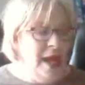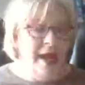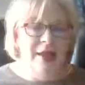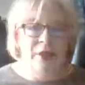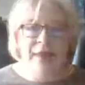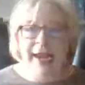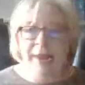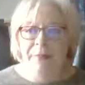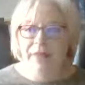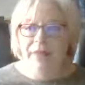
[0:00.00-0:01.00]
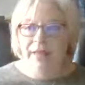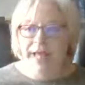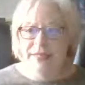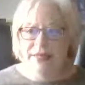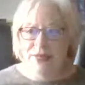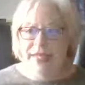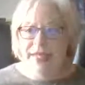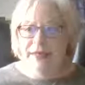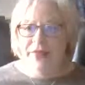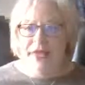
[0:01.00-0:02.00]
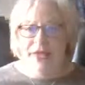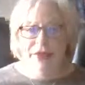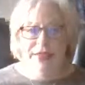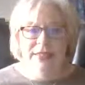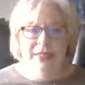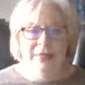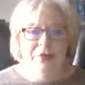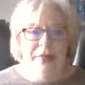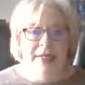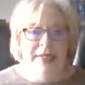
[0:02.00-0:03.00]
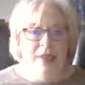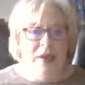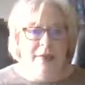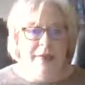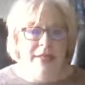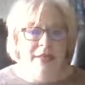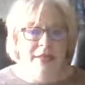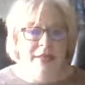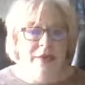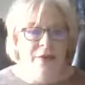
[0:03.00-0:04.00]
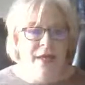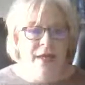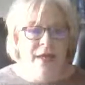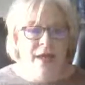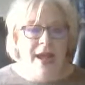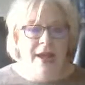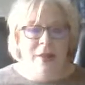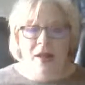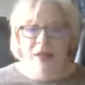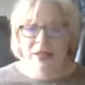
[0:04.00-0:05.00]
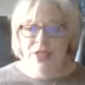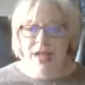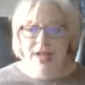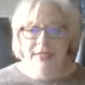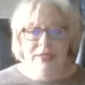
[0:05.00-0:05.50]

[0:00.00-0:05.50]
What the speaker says: I know that happened last week that I couldn't see everybody's comments. So I apologize.